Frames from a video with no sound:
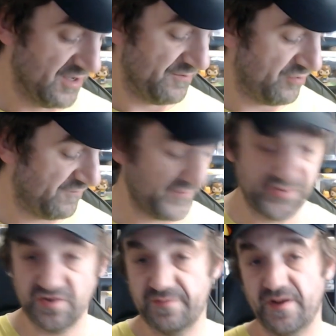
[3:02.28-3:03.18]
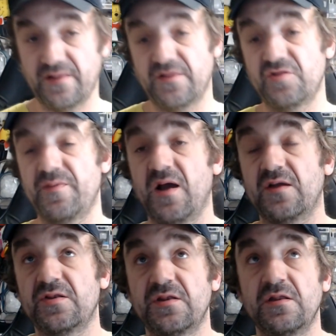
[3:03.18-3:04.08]
pulled from a certain spot in a
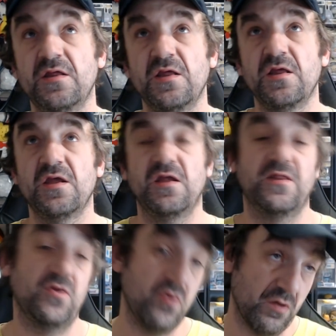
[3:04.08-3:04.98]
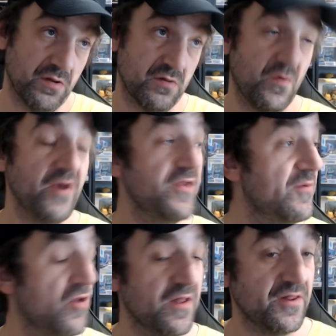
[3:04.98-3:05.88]
lunchbox, in a cooler, why do I keep calling it